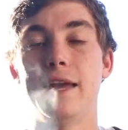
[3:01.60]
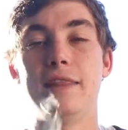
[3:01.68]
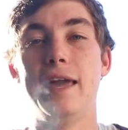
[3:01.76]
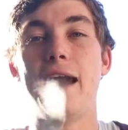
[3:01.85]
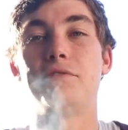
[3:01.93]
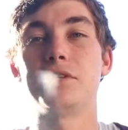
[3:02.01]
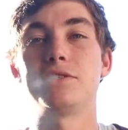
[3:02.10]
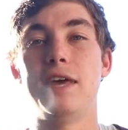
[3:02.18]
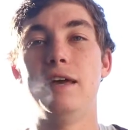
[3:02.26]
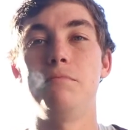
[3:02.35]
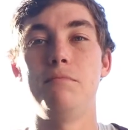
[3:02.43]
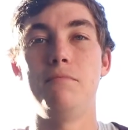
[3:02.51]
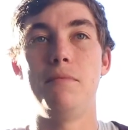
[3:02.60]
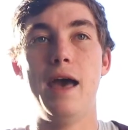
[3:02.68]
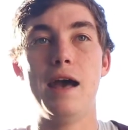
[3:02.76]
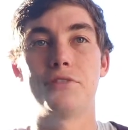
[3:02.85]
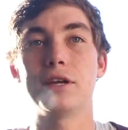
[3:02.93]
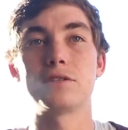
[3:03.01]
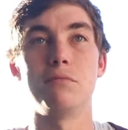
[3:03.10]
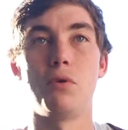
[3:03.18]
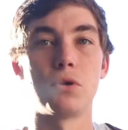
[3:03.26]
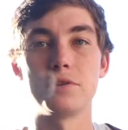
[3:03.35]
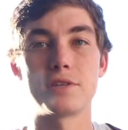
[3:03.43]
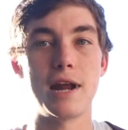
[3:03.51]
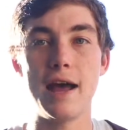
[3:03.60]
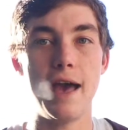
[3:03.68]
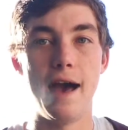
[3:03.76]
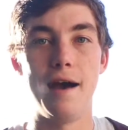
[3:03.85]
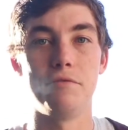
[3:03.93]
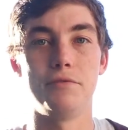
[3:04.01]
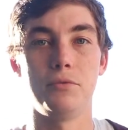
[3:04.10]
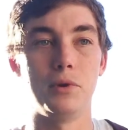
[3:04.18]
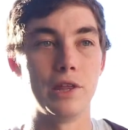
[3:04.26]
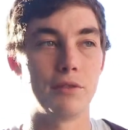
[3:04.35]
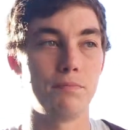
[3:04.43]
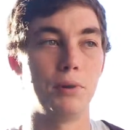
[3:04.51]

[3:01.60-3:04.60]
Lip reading: they have the same ethics and morals that I have with